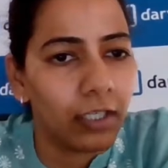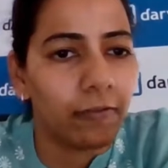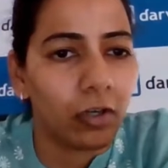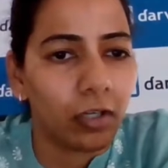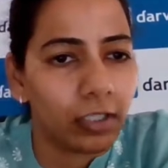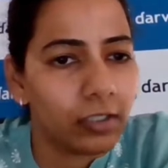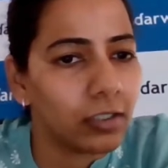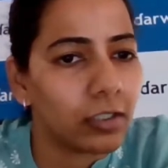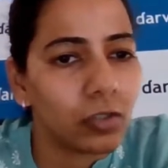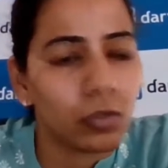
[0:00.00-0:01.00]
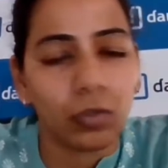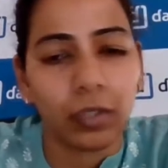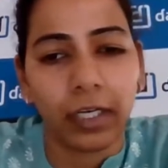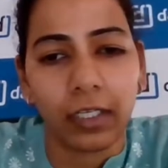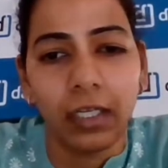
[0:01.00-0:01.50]
need for organizations to
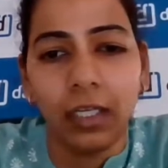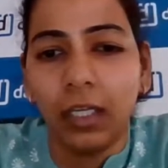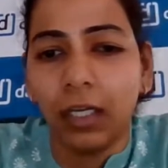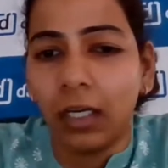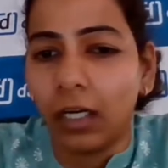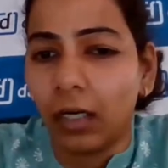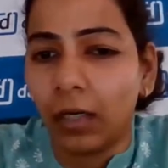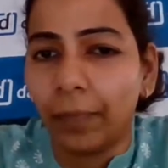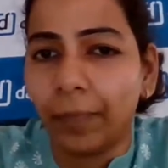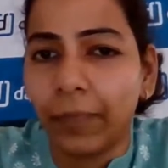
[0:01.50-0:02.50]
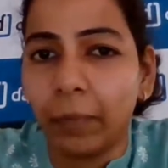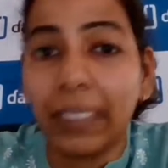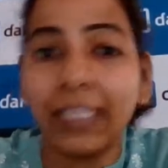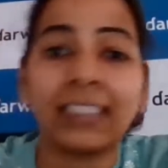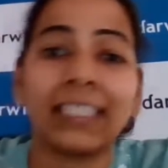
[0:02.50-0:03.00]
look at
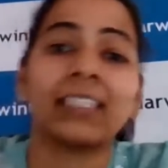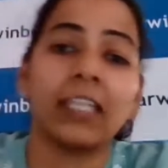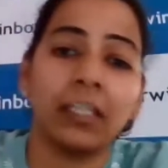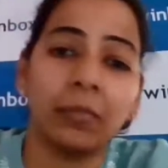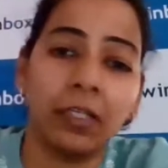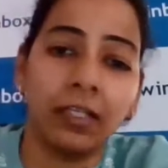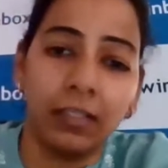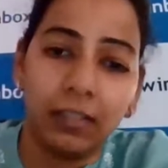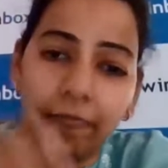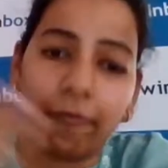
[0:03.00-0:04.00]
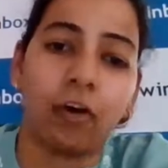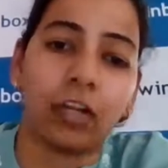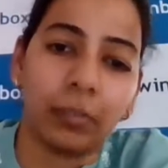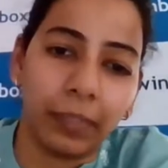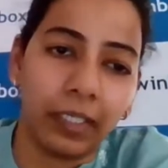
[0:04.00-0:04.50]
being sustainable
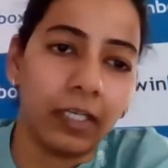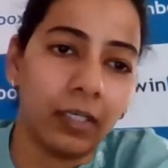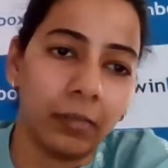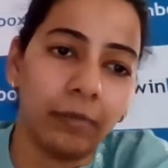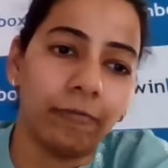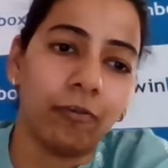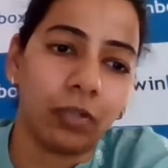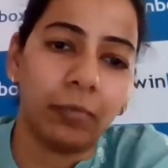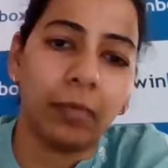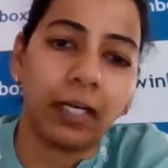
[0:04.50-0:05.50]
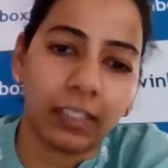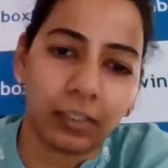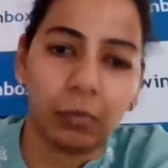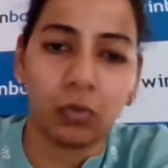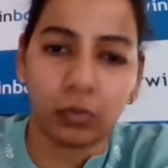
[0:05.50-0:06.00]
for the period before the
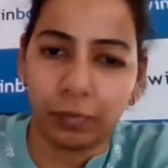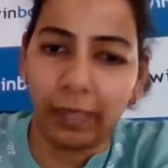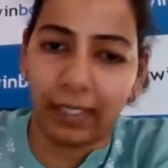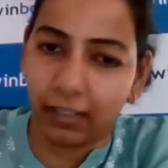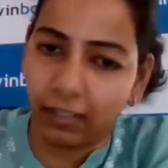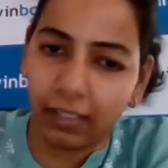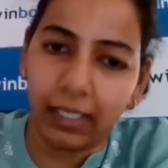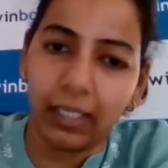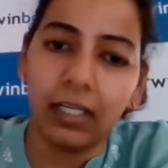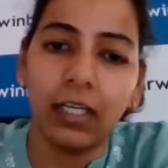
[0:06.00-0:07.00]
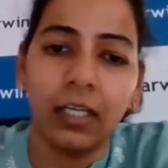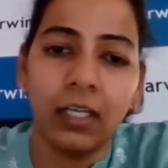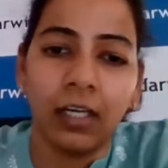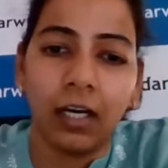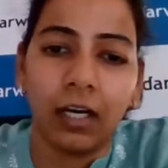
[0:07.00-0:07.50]
markets bounce back, right?
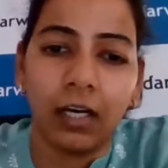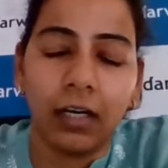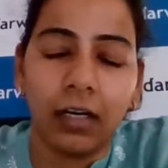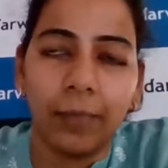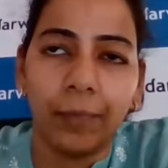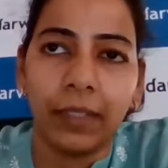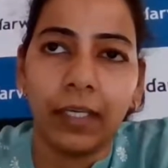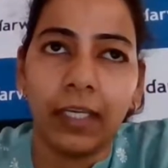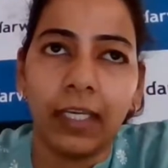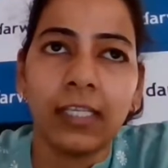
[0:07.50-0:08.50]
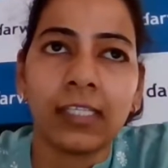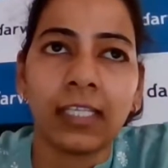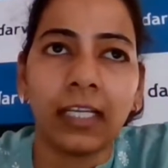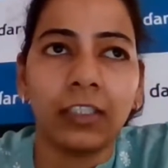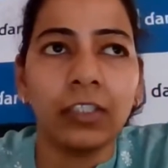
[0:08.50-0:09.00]
In
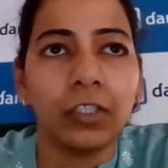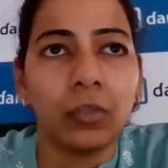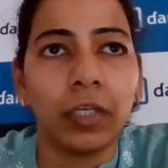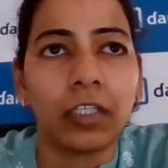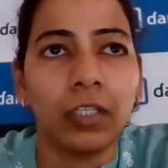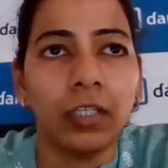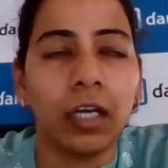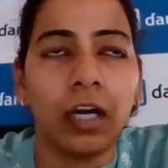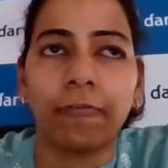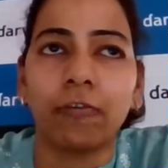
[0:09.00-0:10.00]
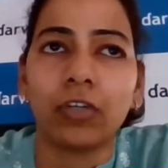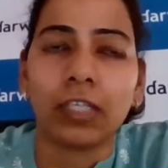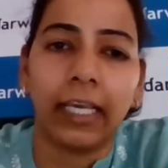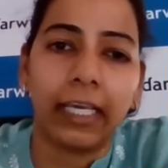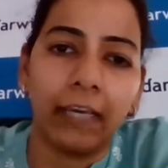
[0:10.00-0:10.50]
such a situation, of
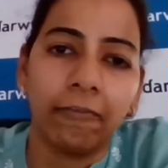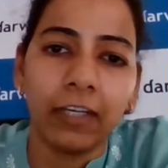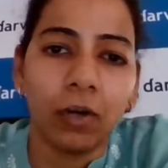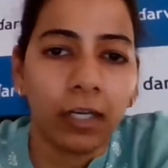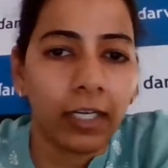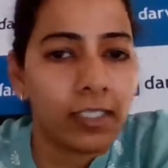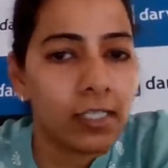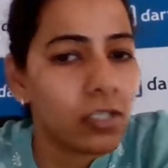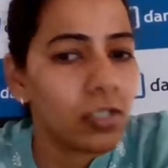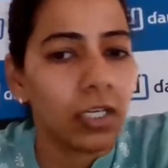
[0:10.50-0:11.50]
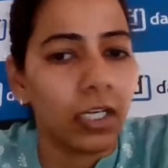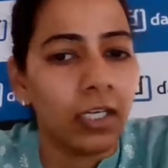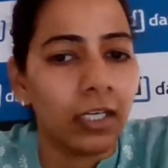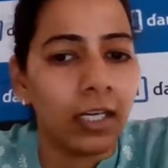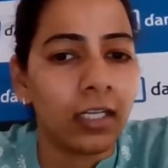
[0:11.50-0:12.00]
course, like every organization's
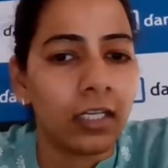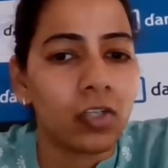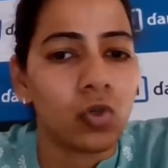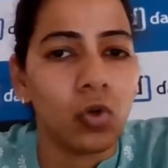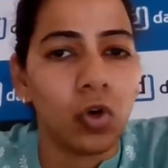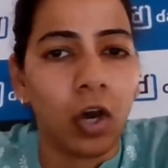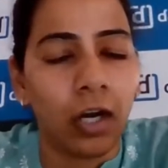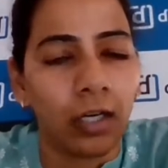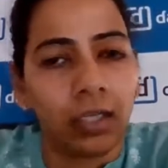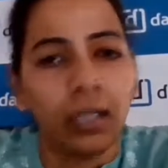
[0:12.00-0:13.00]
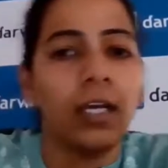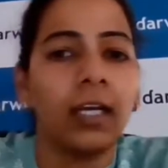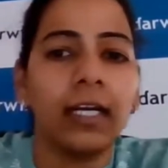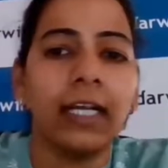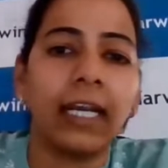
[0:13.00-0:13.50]
intent is to not
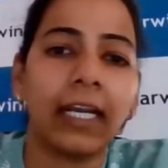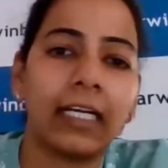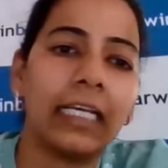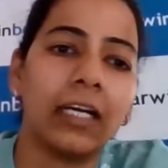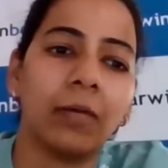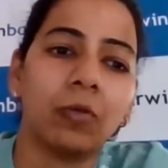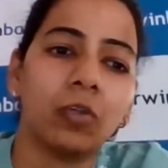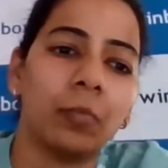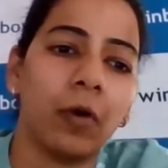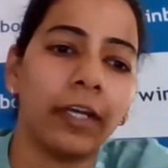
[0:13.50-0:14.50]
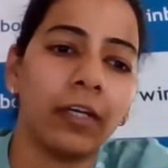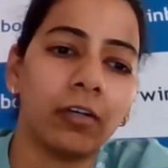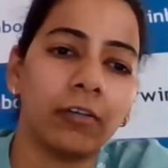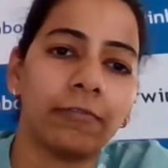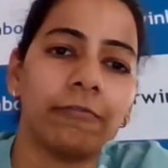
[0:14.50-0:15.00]
directly come to the point
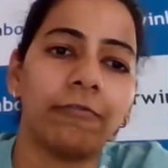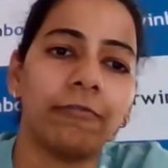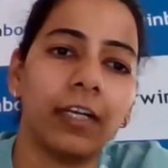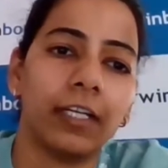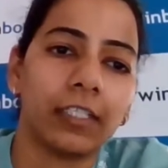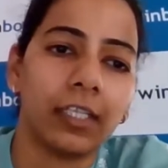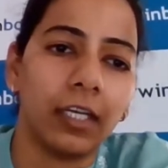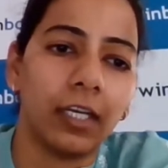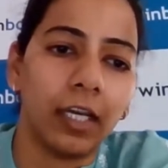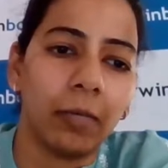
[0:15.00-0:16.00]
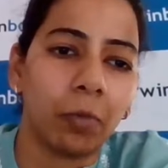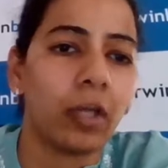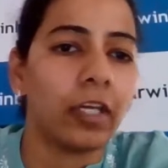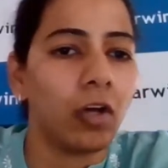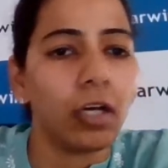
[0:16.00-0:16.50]
of, let's say,
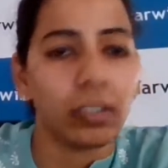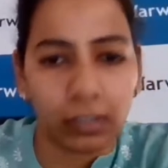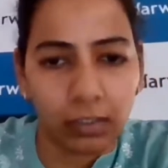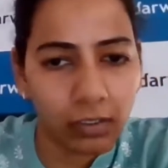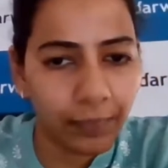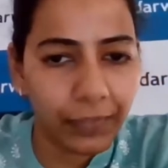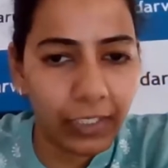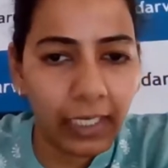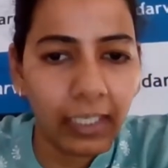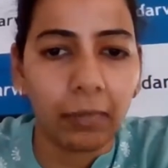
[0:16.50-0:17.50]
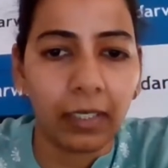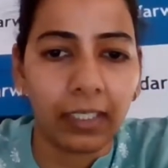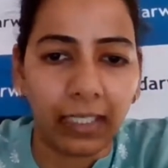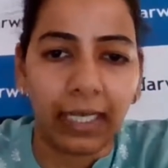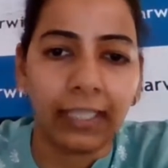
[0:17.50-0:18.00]
employee costs, right?
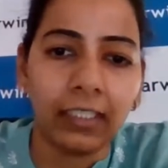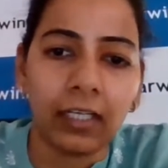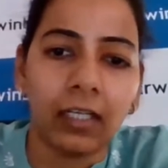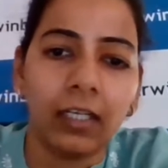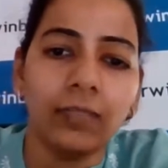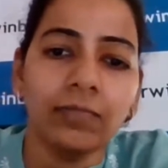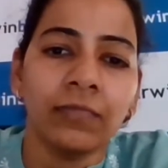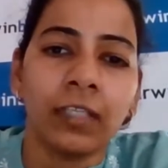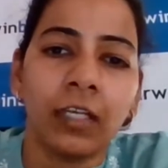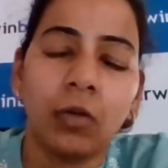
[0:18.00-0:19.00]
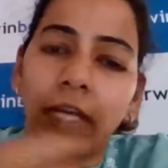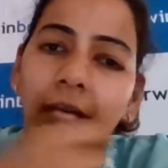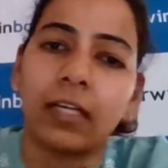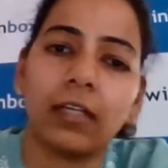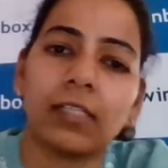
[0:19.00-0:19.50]
But rather look
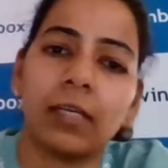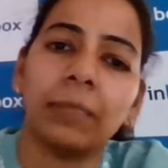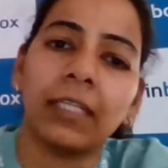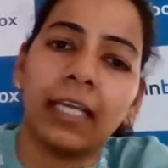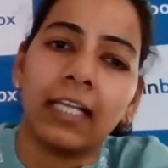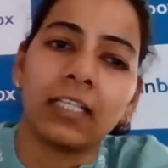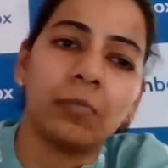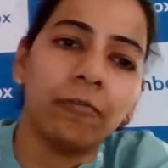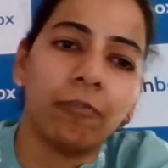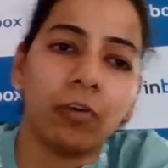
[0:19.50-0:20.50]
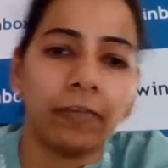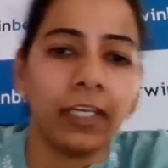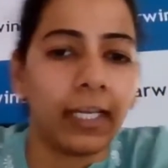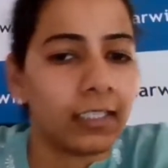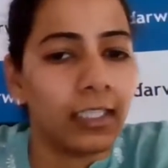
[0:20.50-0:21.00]
at something else before
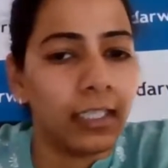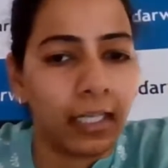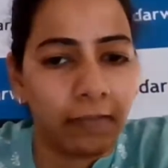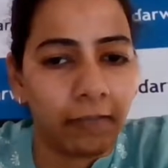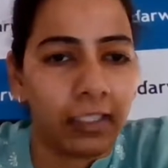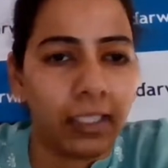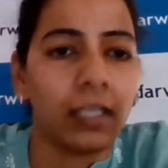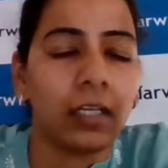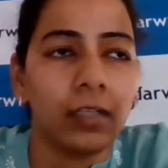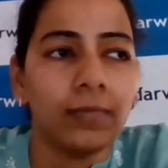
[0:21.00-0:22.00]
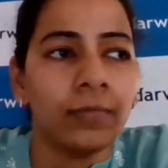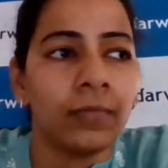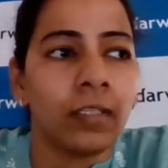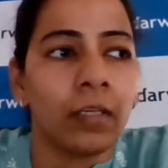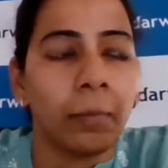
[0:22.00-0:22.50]
we actually arrive at that.
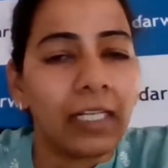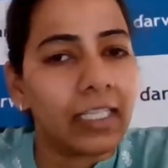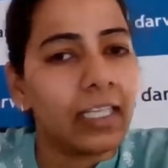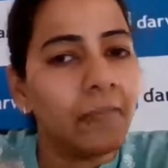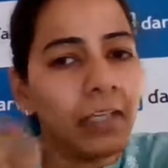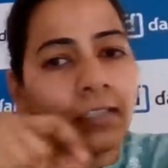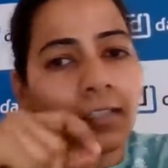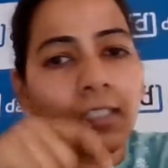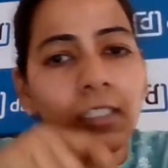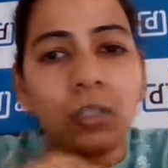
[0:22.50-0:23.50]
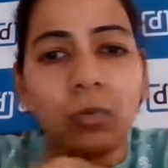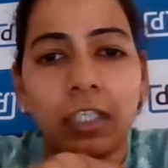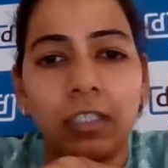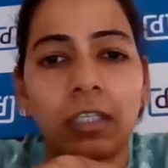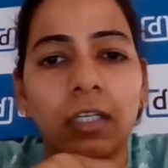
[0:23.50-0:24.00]
But even in this
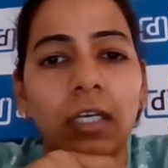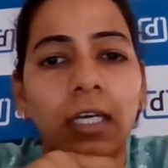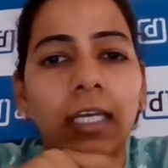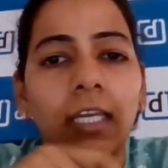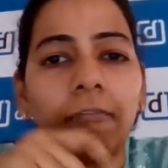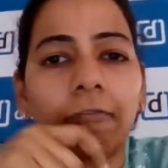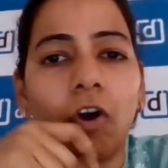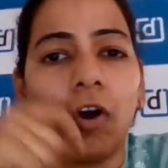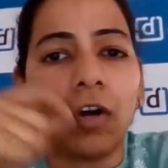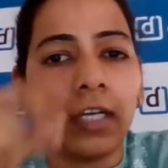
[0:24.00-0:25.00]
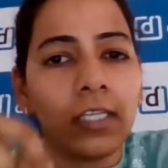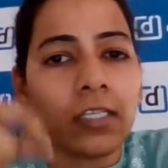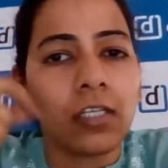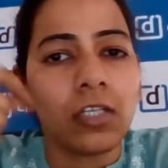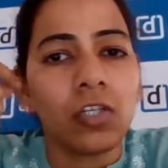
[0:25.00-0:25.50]
situation, if
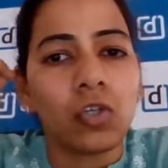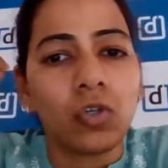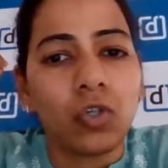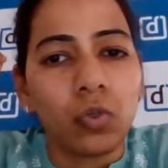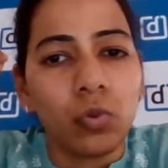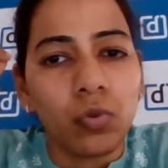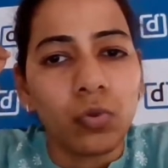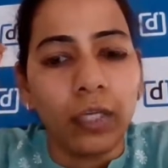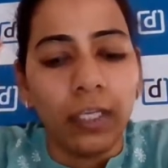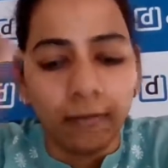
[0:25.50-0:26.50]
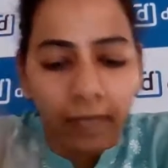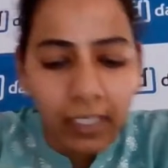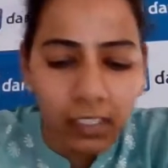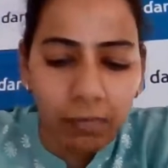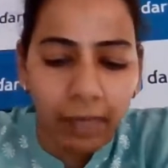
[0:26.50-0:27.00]
organizations should choose to
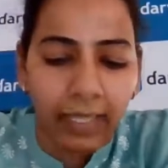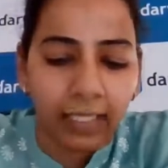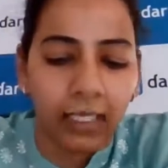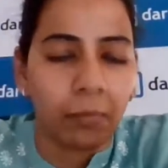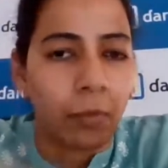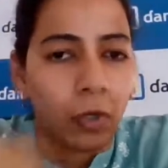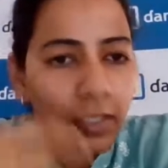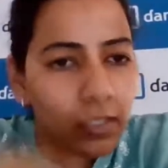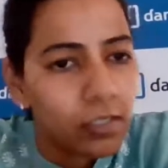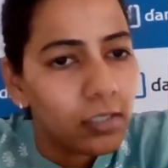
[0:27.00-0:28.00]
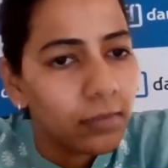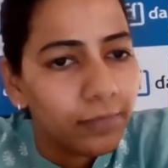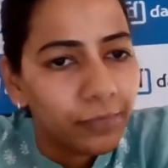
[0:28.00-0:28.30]
invest back in employees,